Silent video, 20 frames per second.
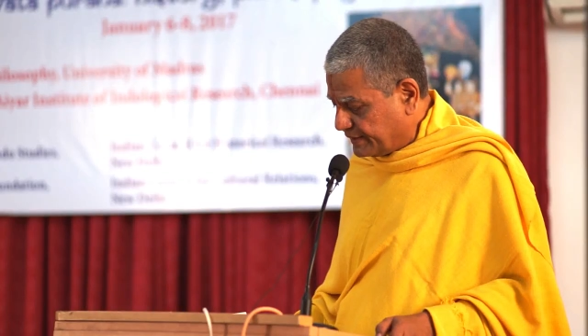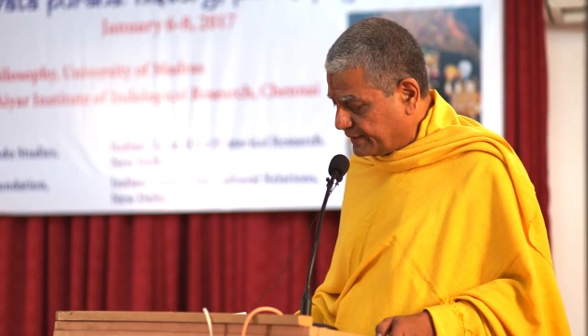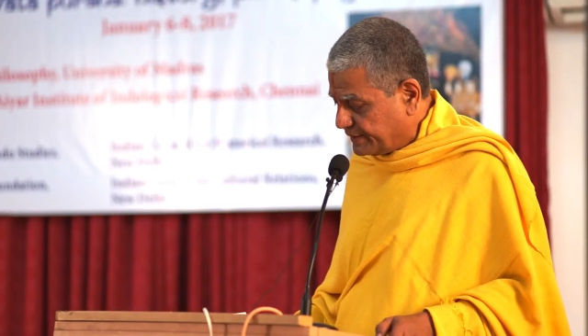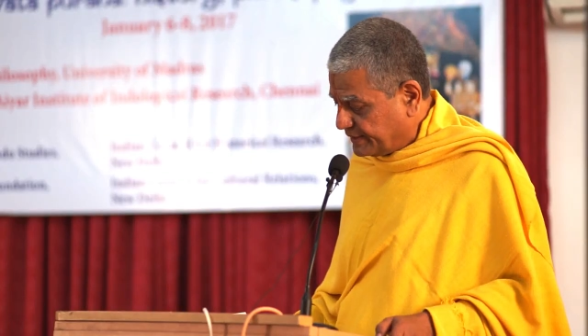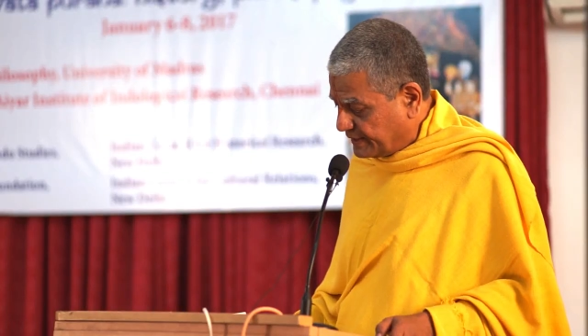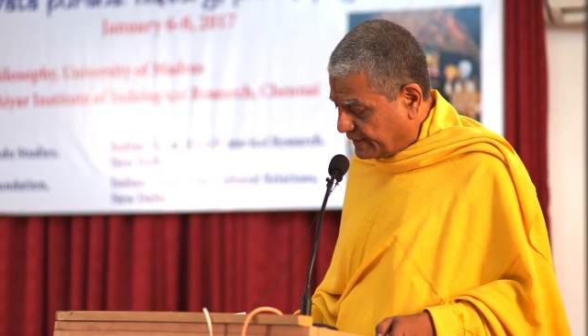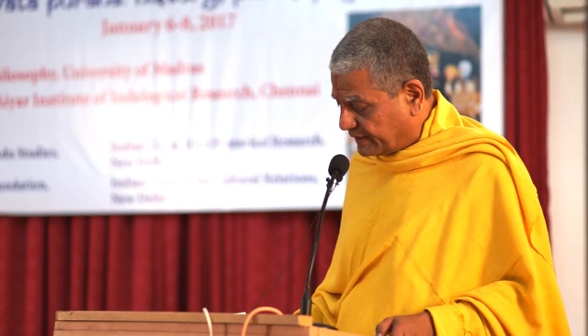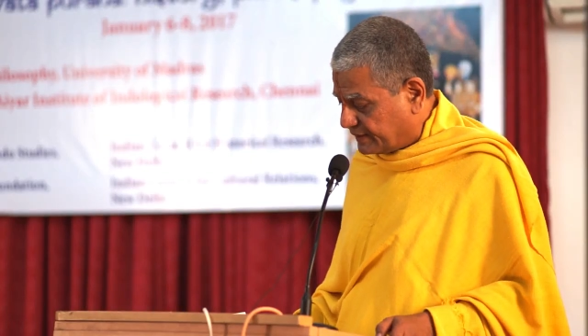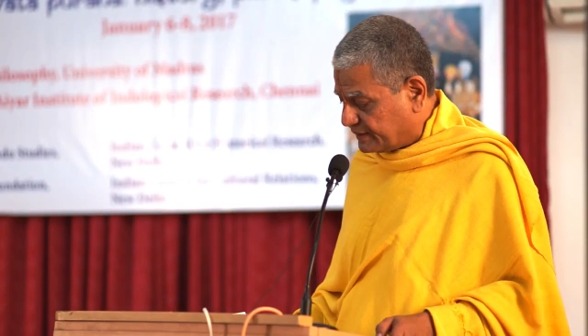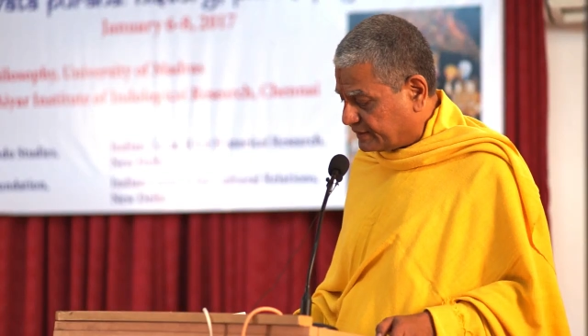
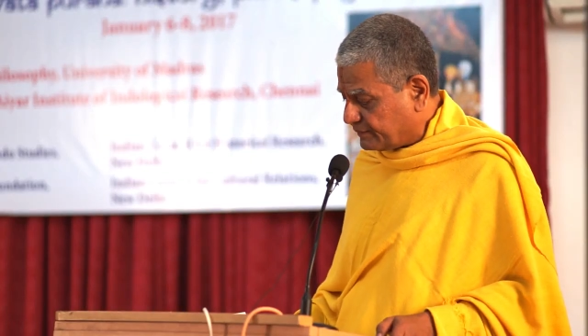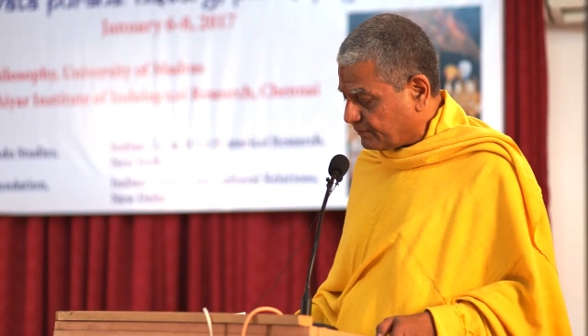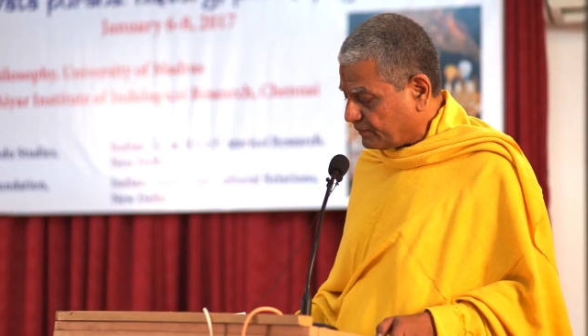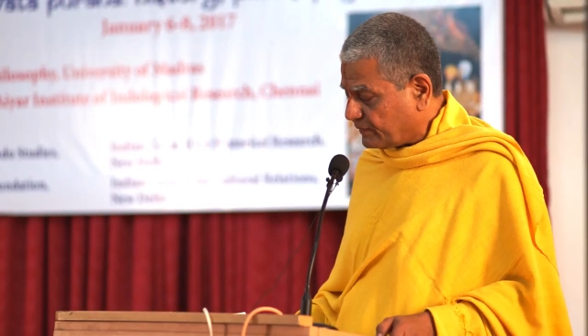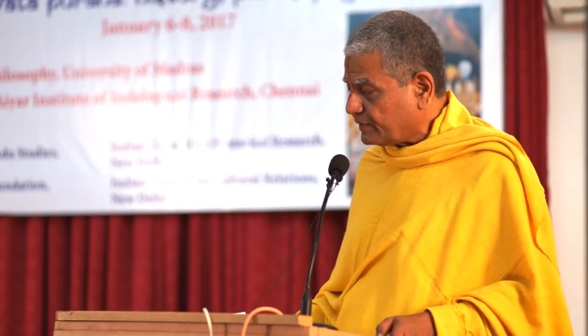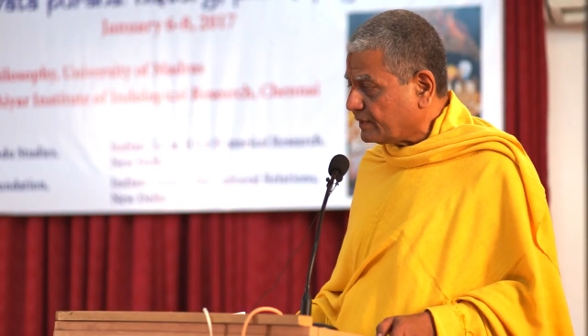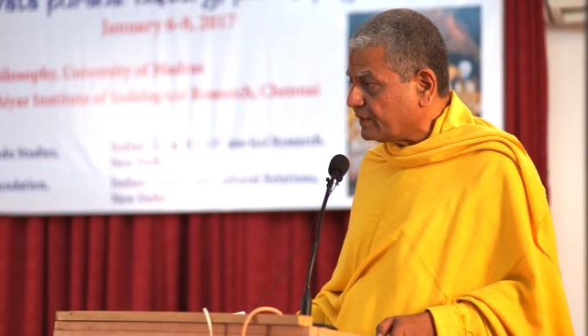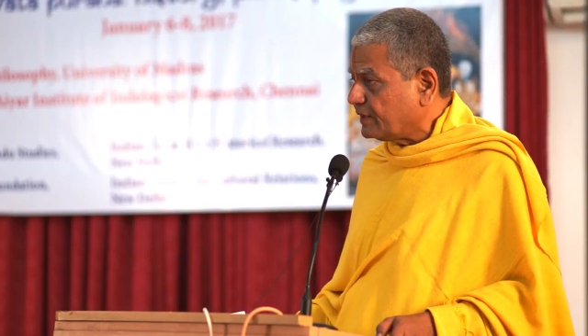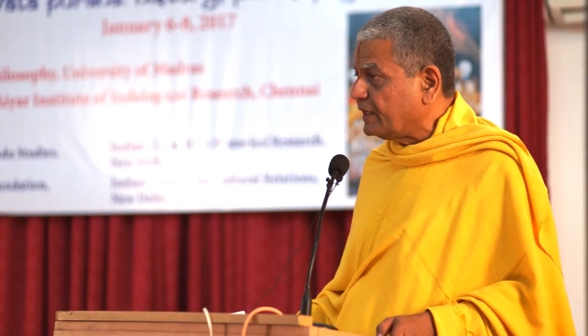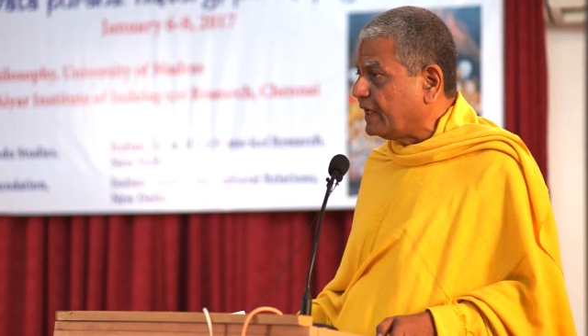Yet,
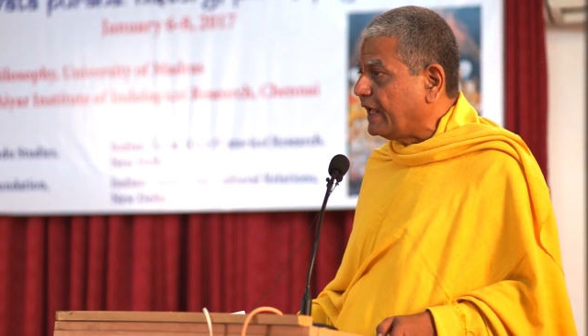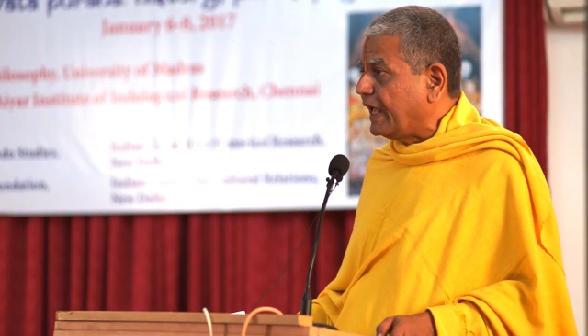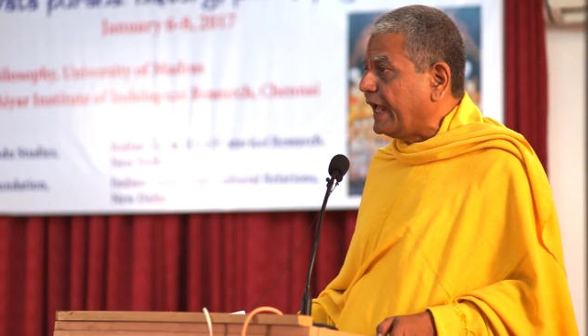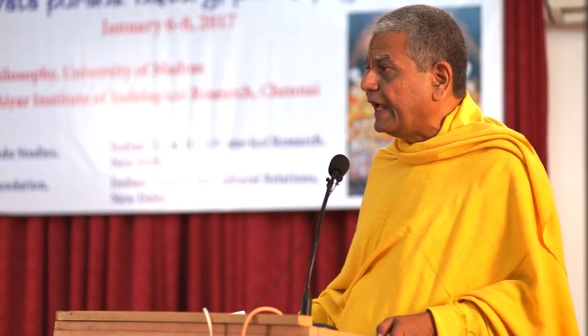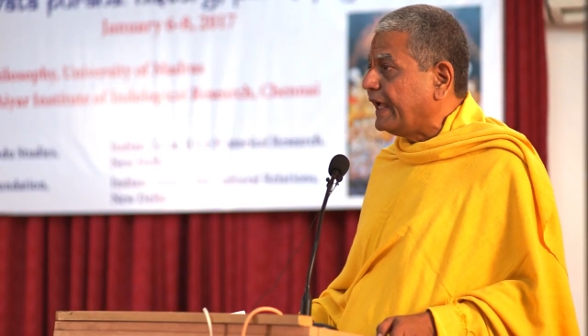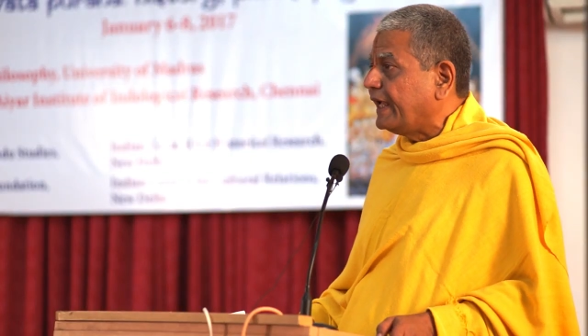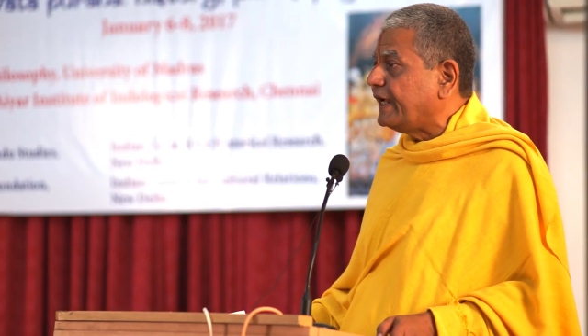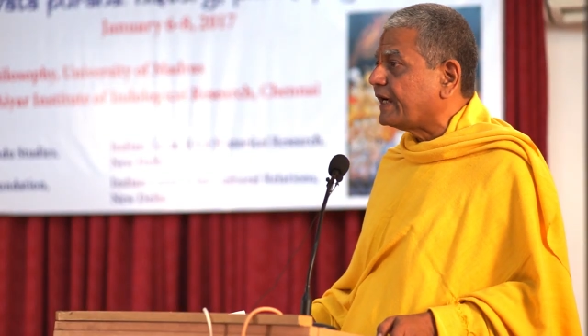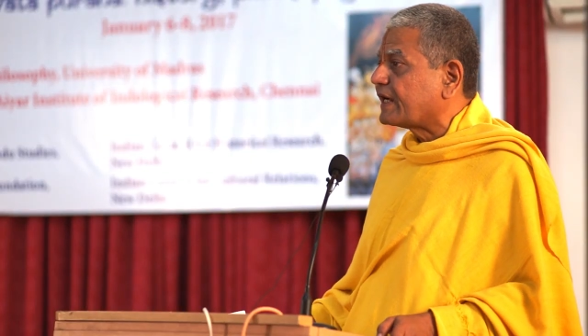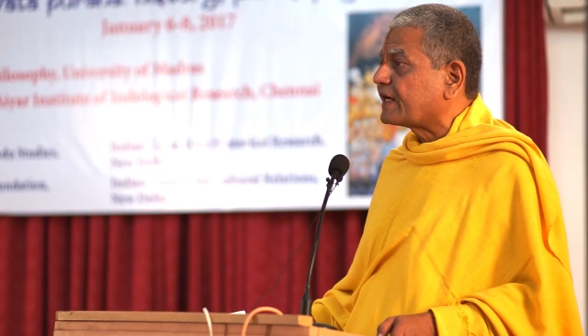
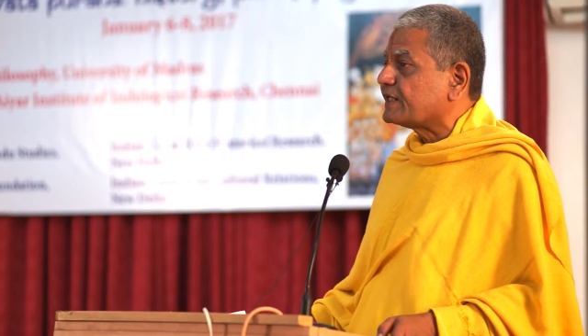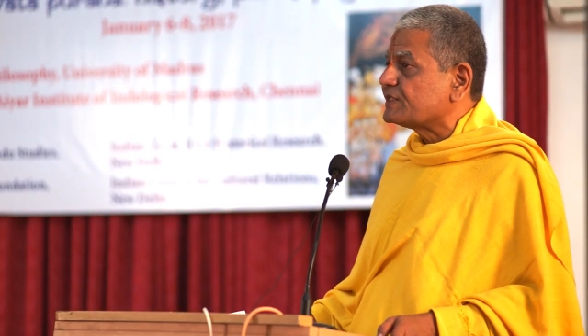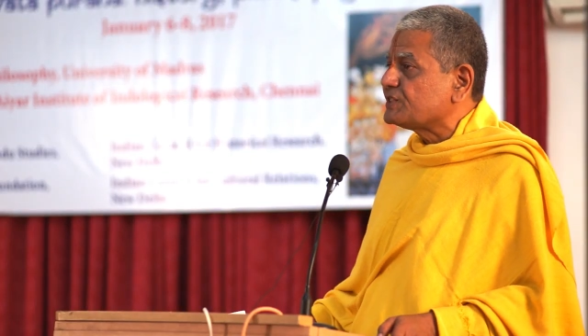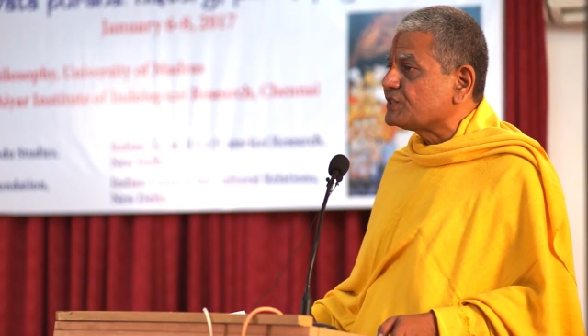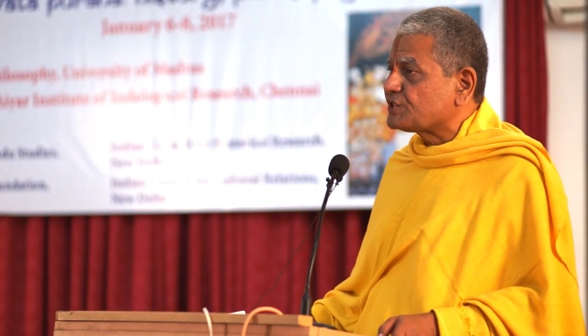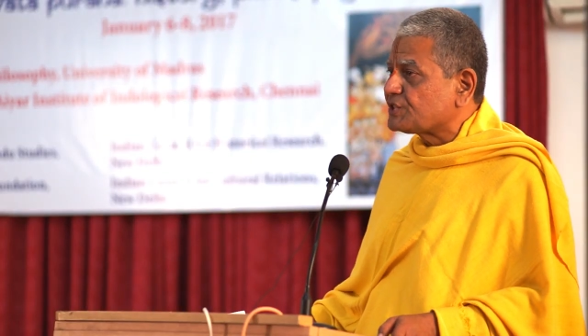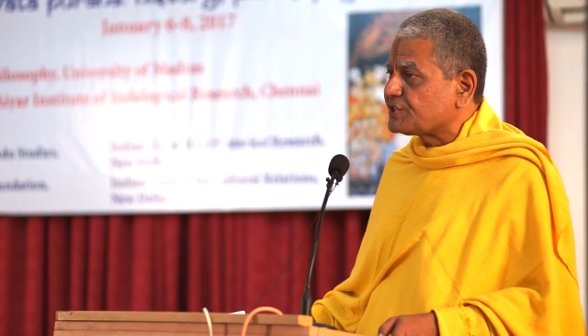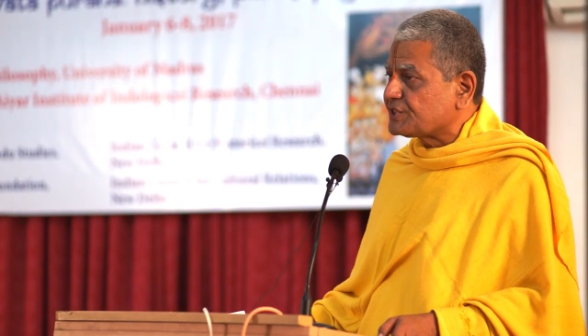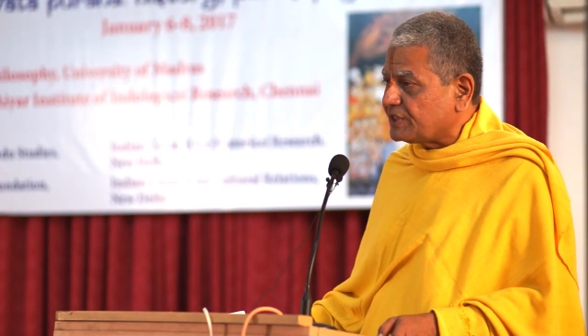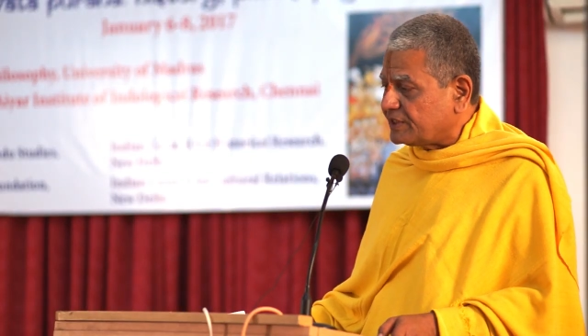a
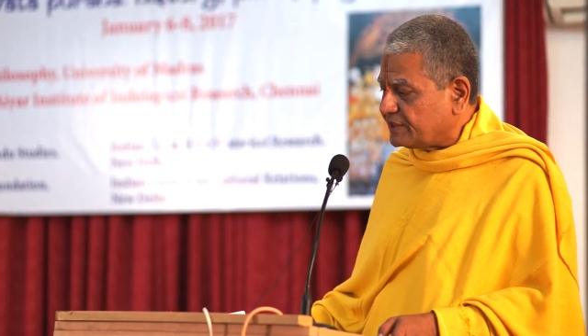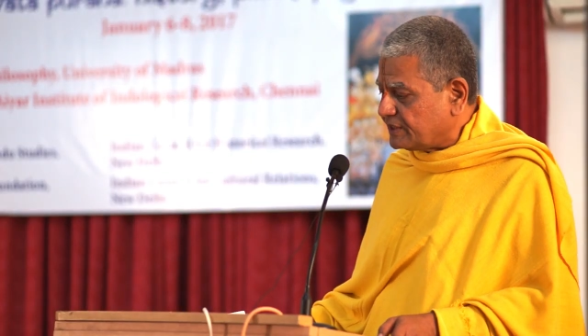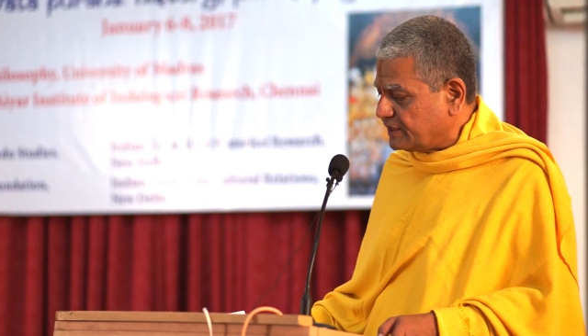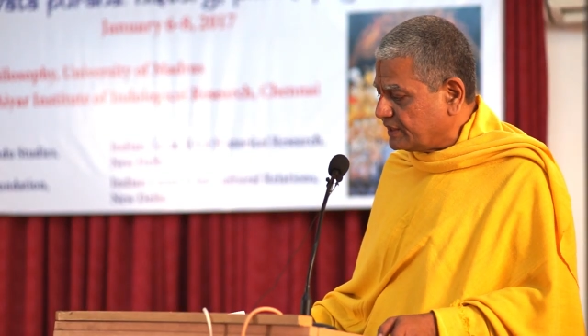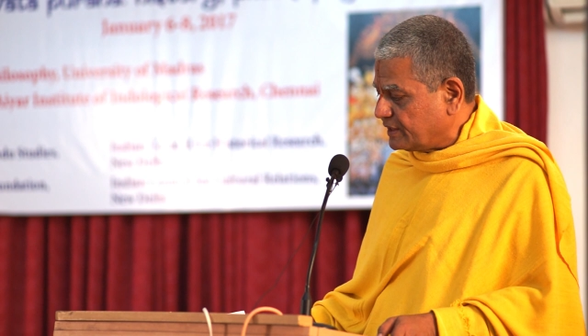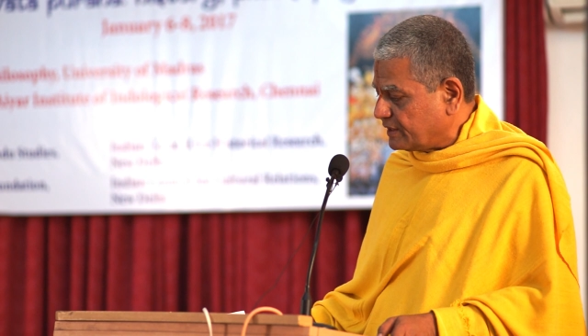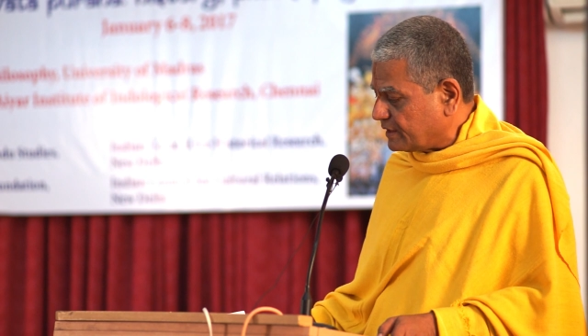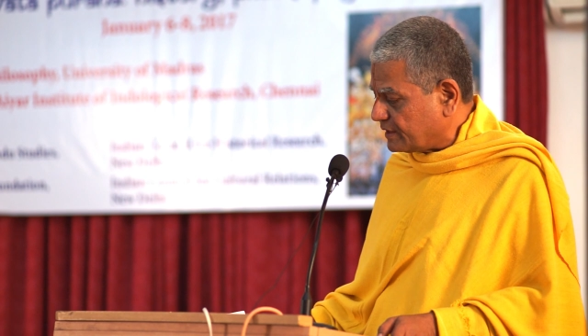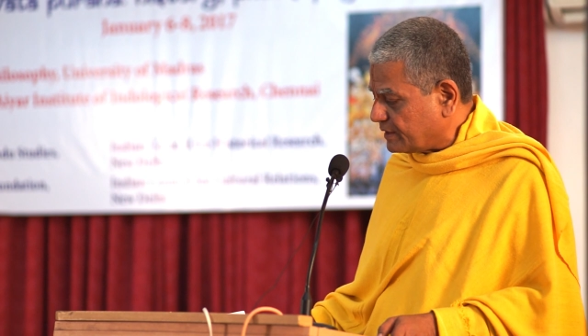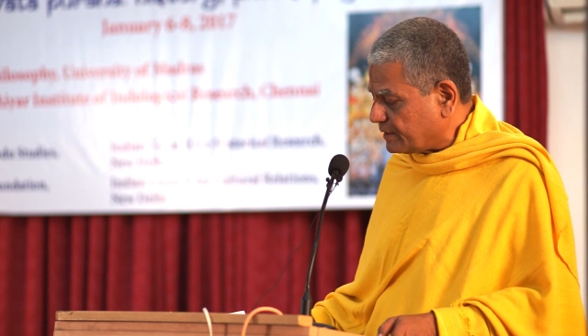
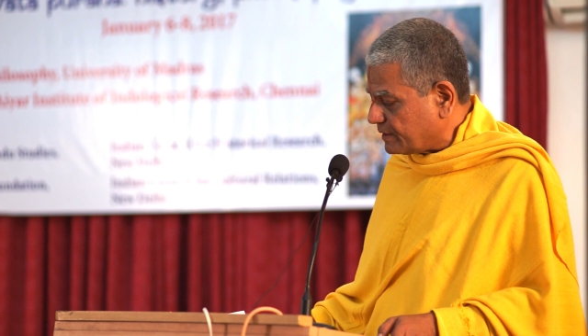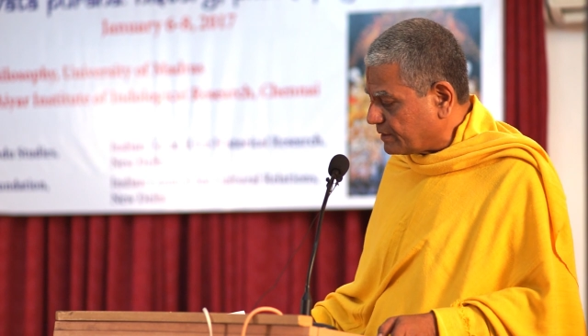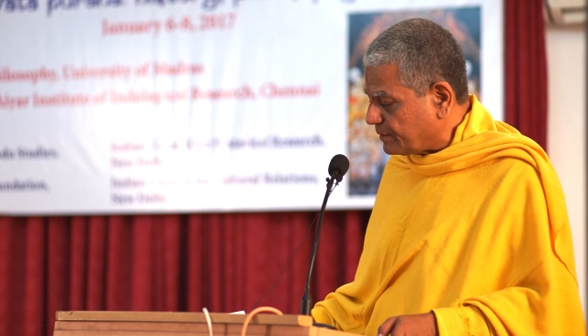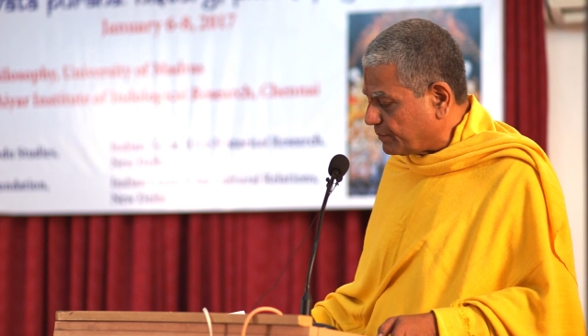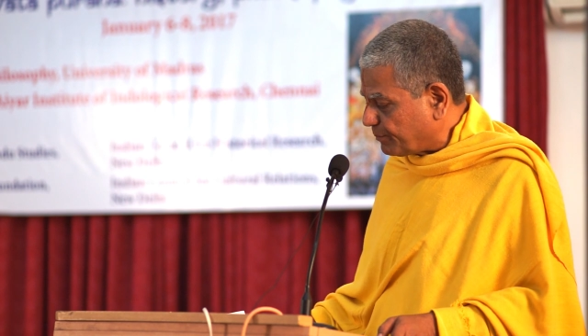concern,"